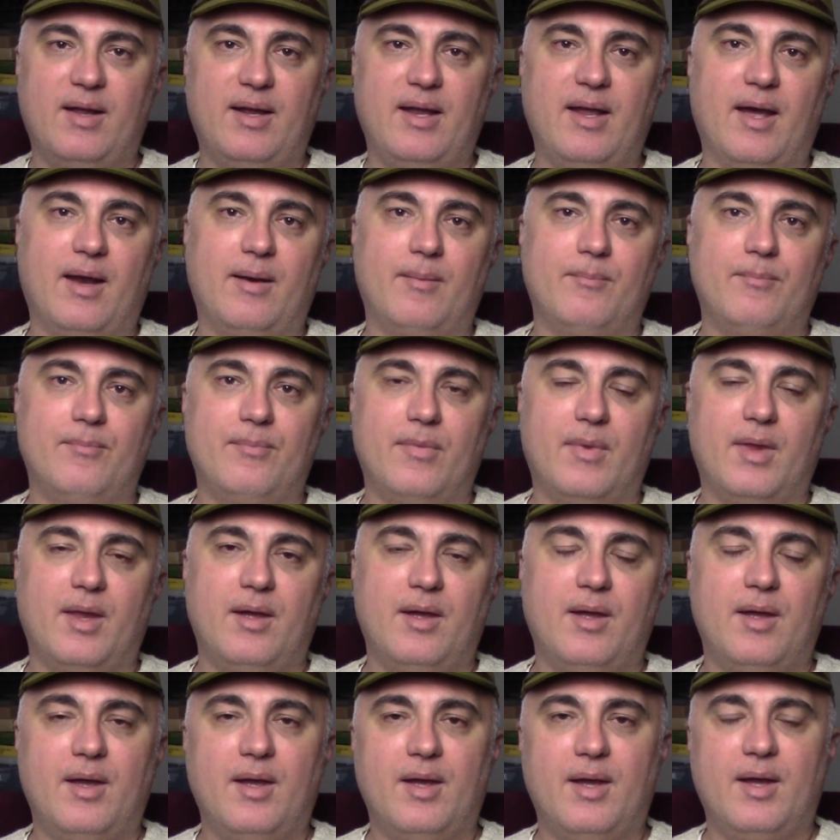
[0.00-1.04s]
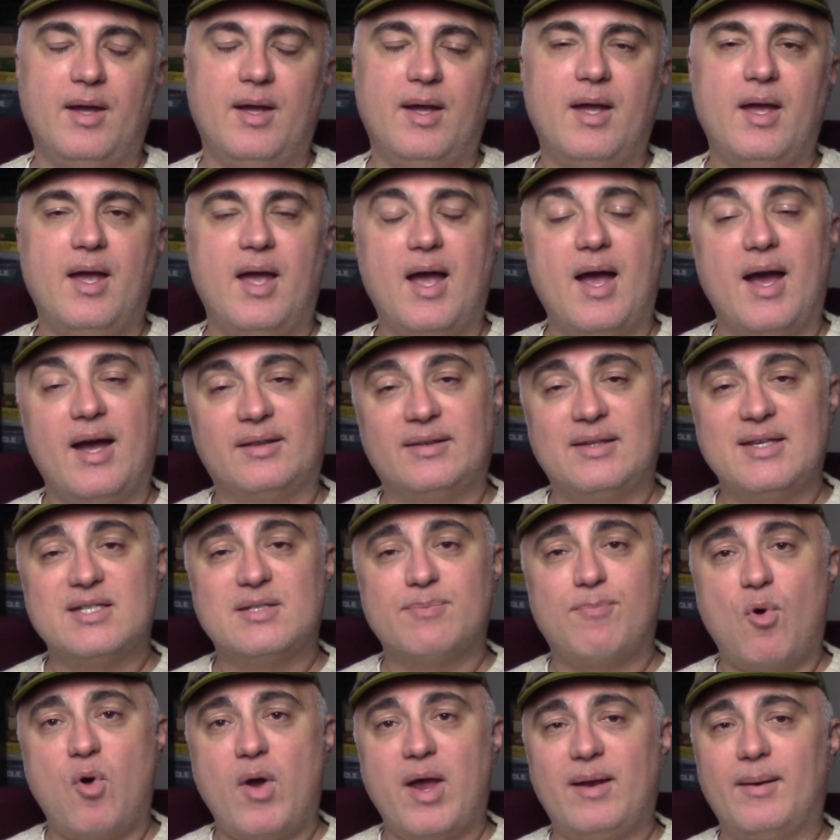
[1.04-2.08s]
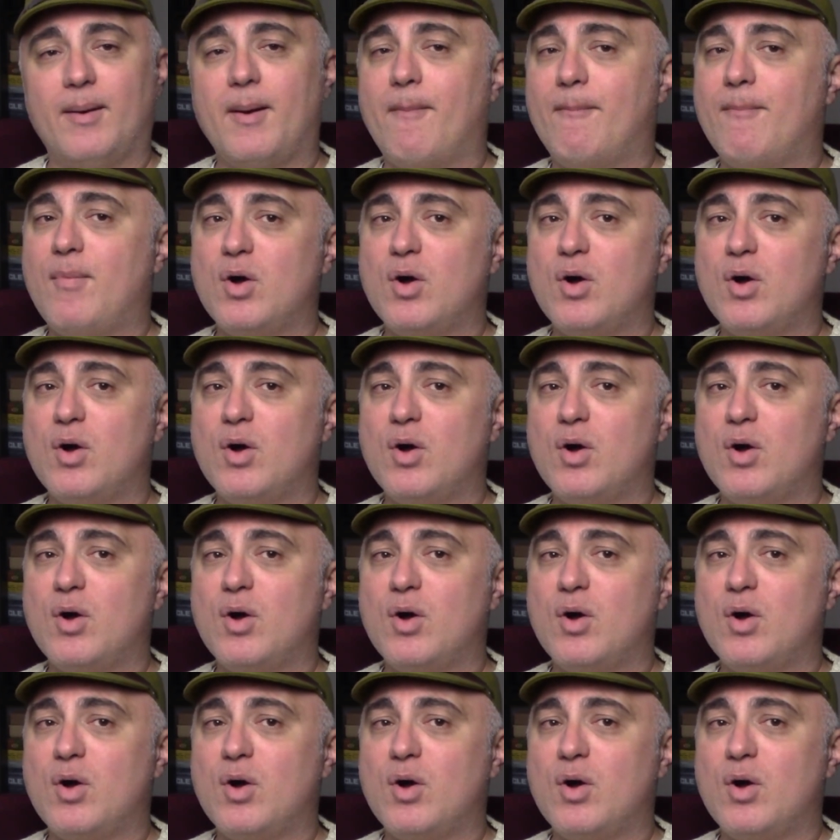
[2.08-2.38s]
again. At this point,